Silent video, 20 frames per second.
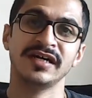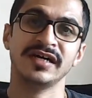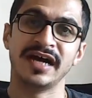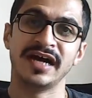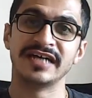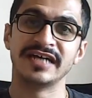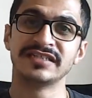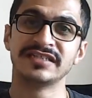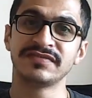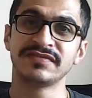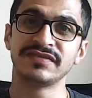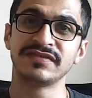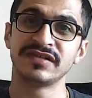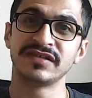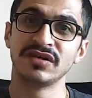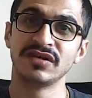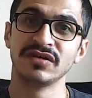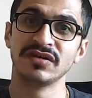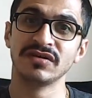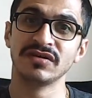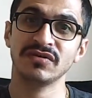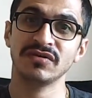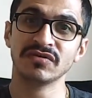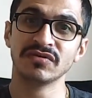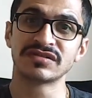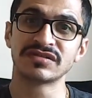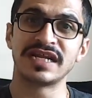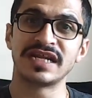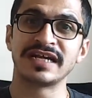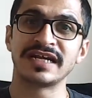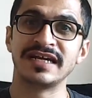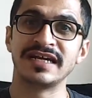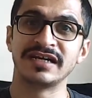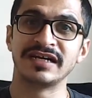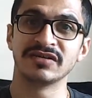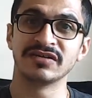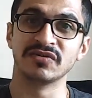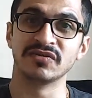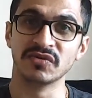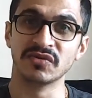if it looks like a
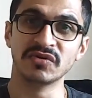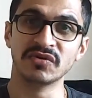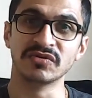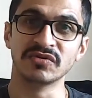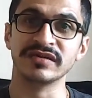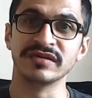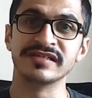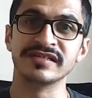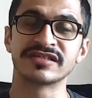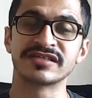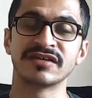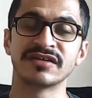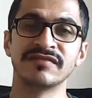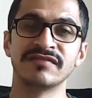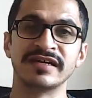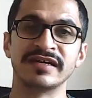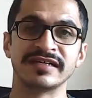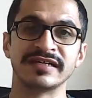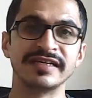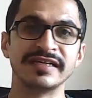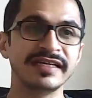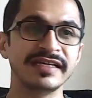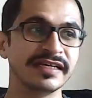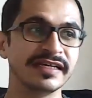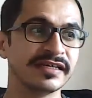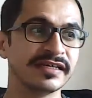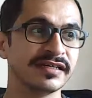letter O instead of letter E.